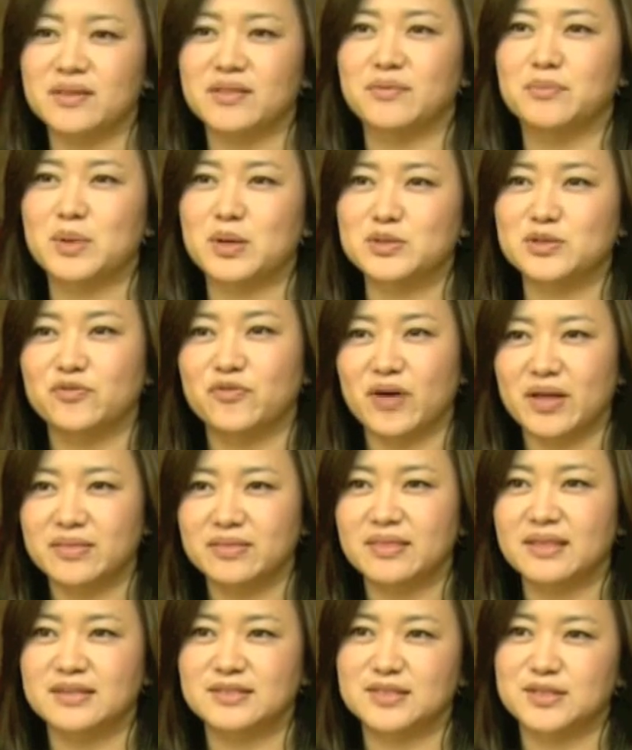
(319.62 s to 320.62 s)
of the most
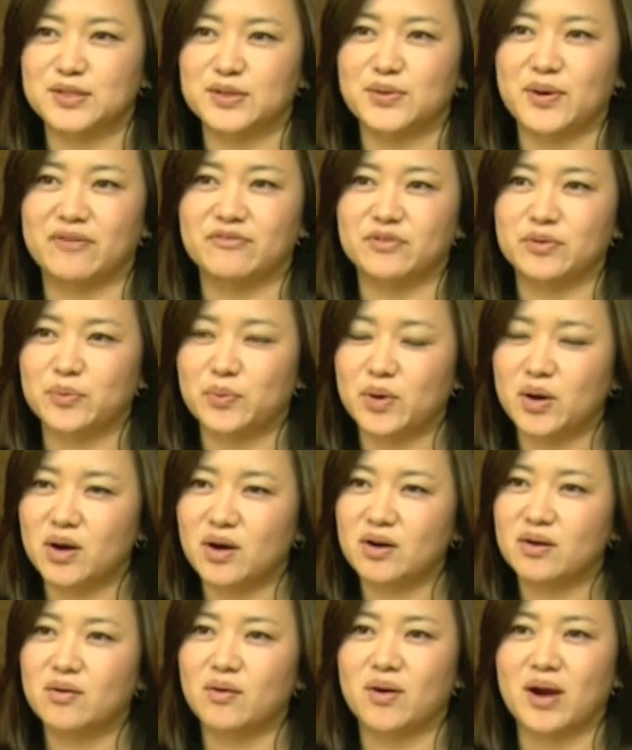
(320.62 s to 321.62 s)
fun things to do after
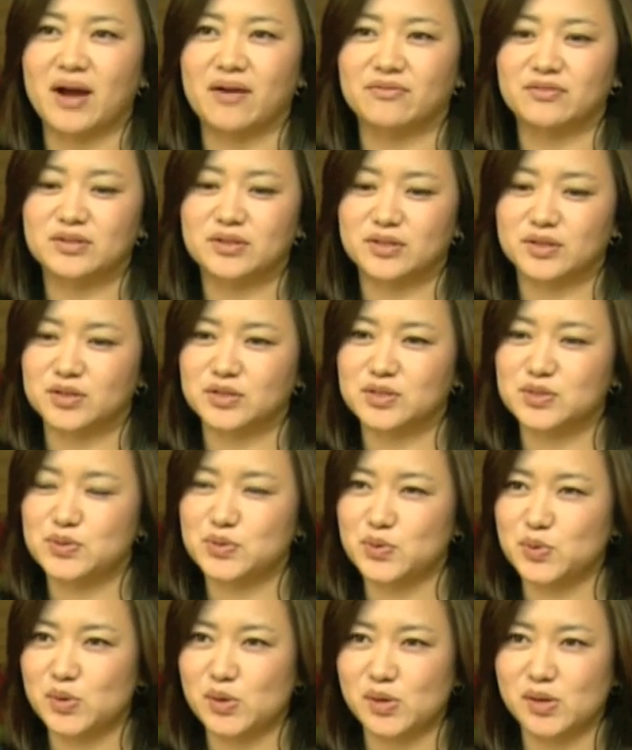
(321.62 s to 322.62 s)
work or after
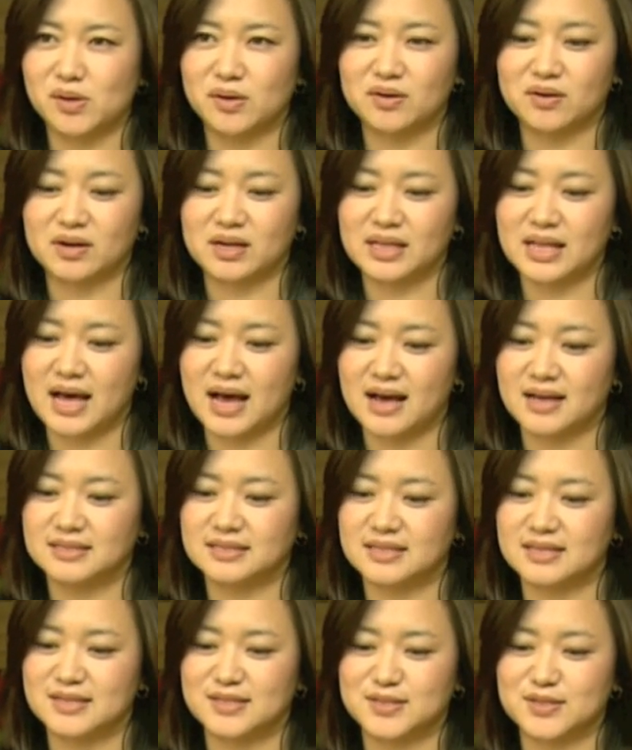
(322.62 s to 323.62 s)
school or
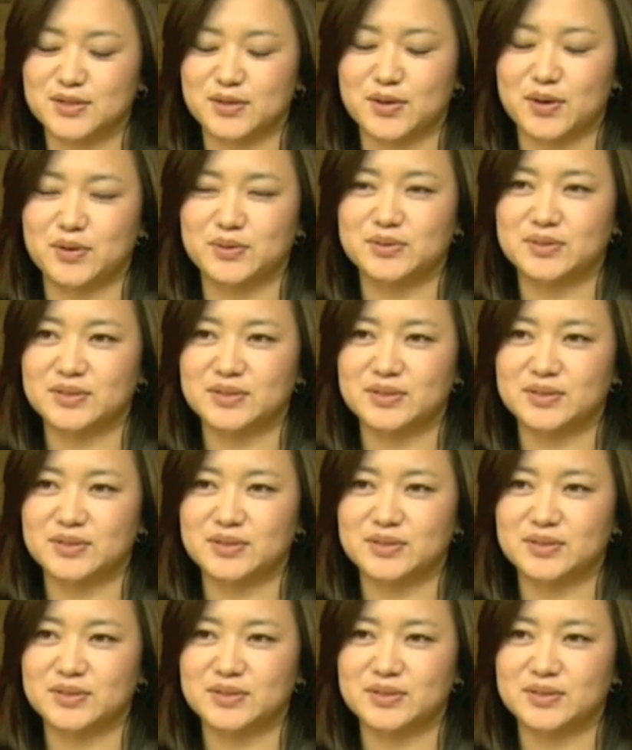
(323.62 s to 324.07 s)
class is to go